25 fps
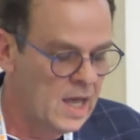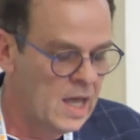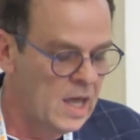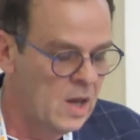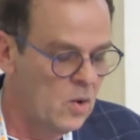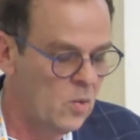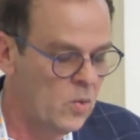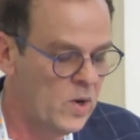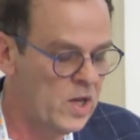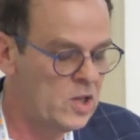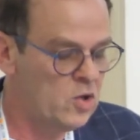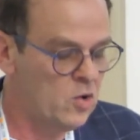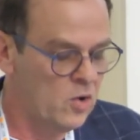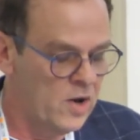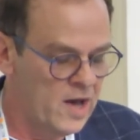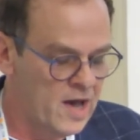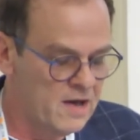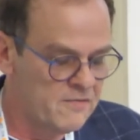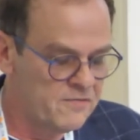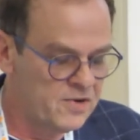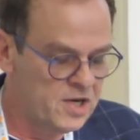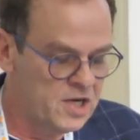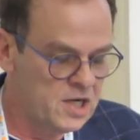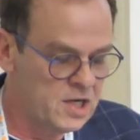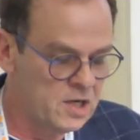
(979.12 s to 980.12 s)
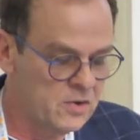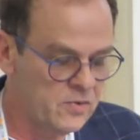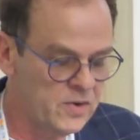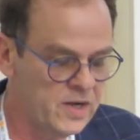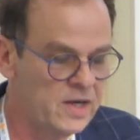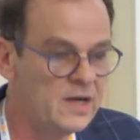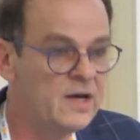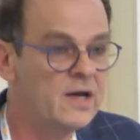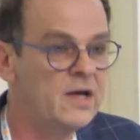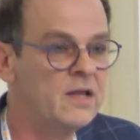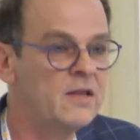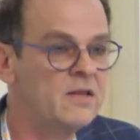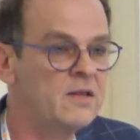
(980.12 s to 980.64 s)
When you have
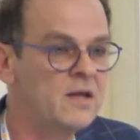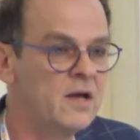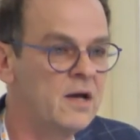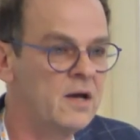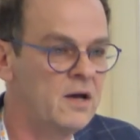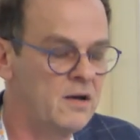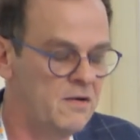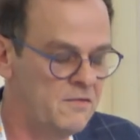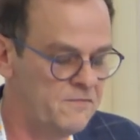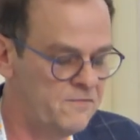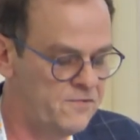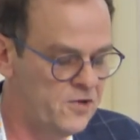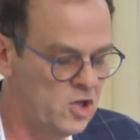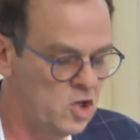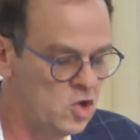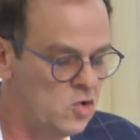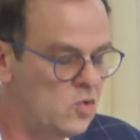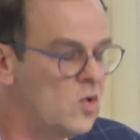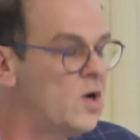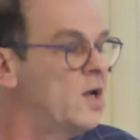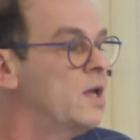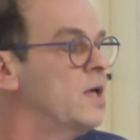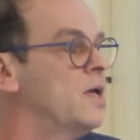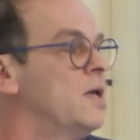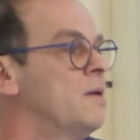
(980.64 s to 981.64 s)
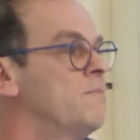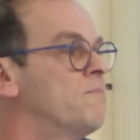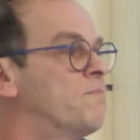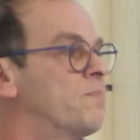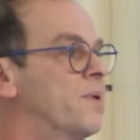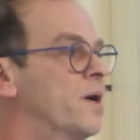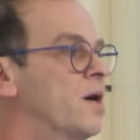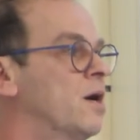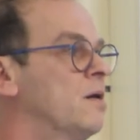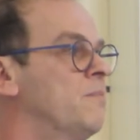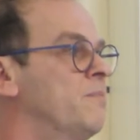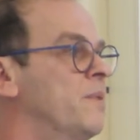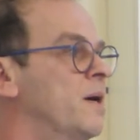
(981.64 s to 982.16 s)
hearing and visual
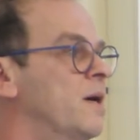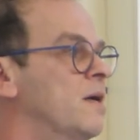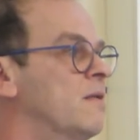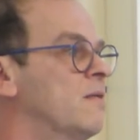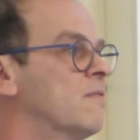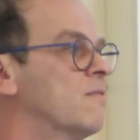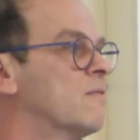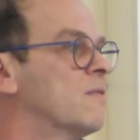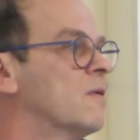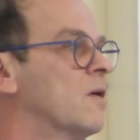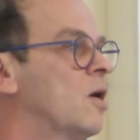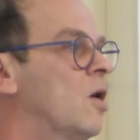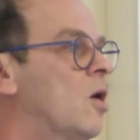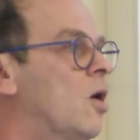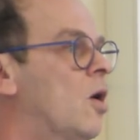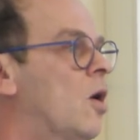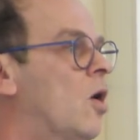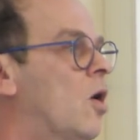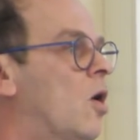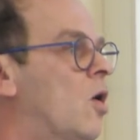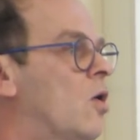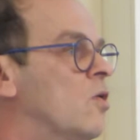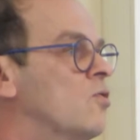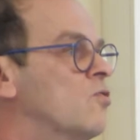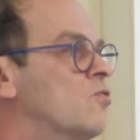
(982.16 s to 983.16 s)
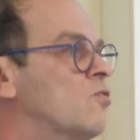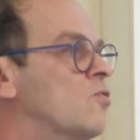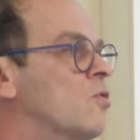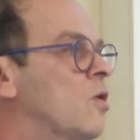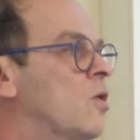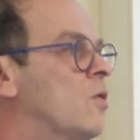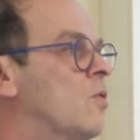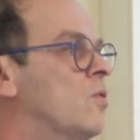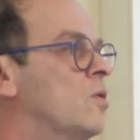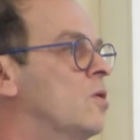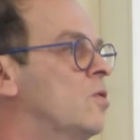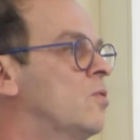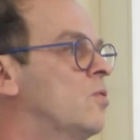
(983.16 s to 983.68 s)
impairments,
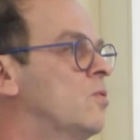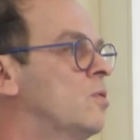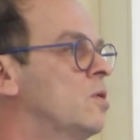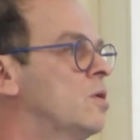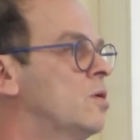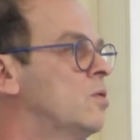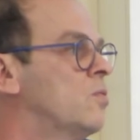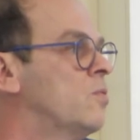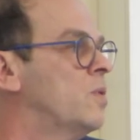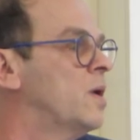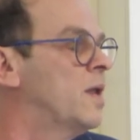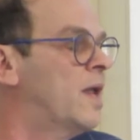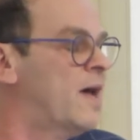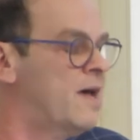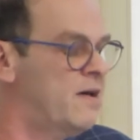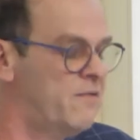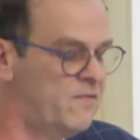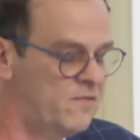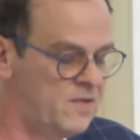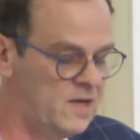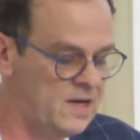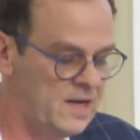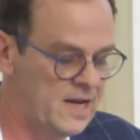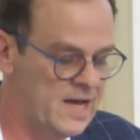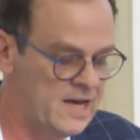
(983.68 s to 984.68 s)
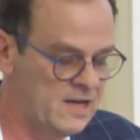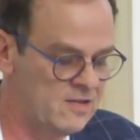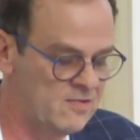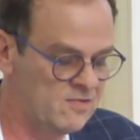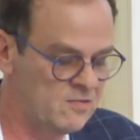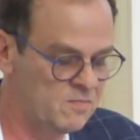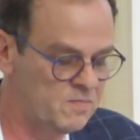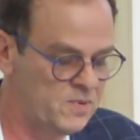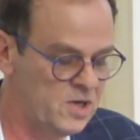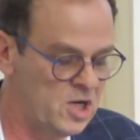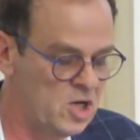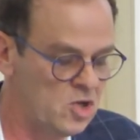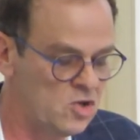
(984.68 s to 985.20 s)
also you will have delayed
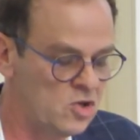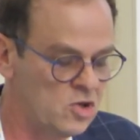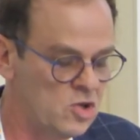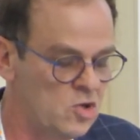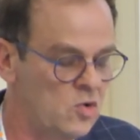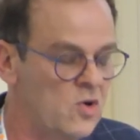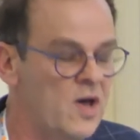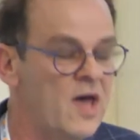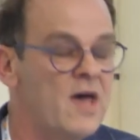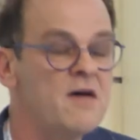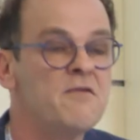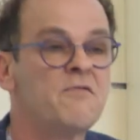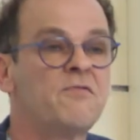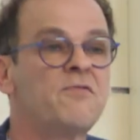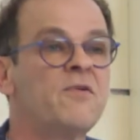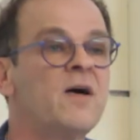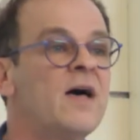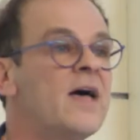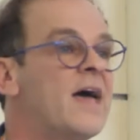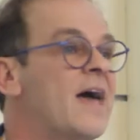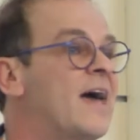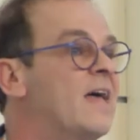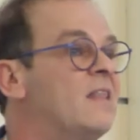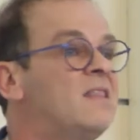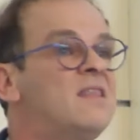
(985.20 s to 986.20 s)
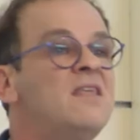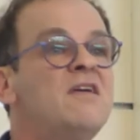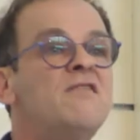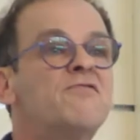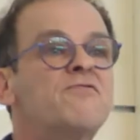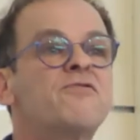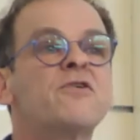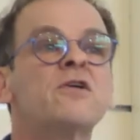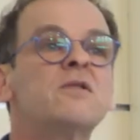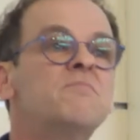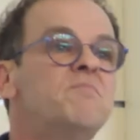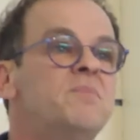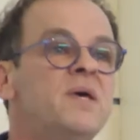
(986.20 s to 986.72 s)
speech, you have a
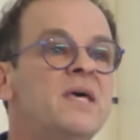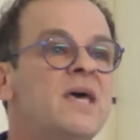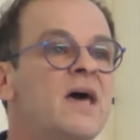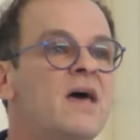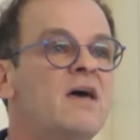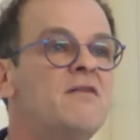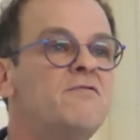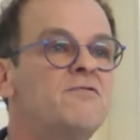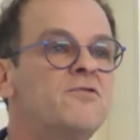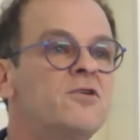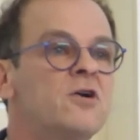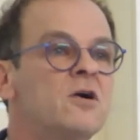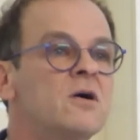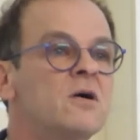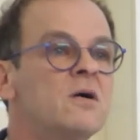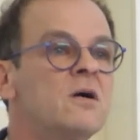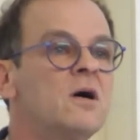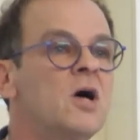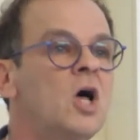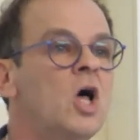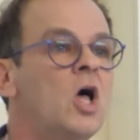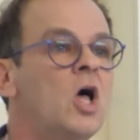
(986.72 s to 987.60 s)
different behavior.